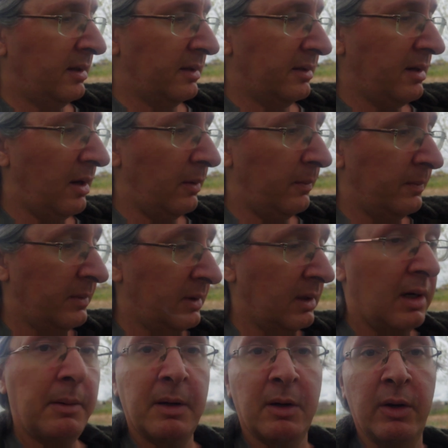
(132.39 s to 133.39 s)
So, I'm
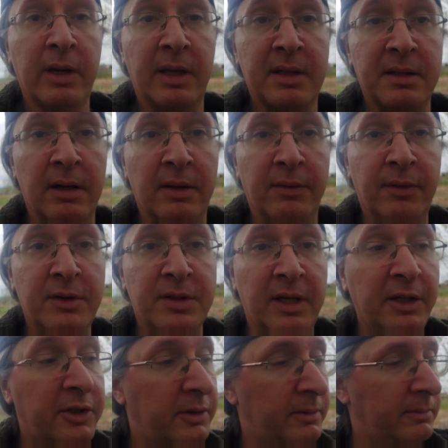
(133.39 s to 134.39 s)
going to go ahead and get this down to the first
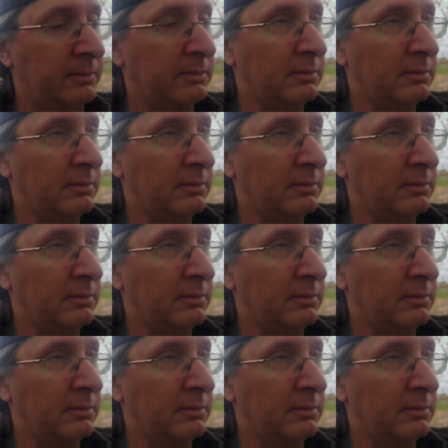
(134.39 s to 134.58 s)
inch.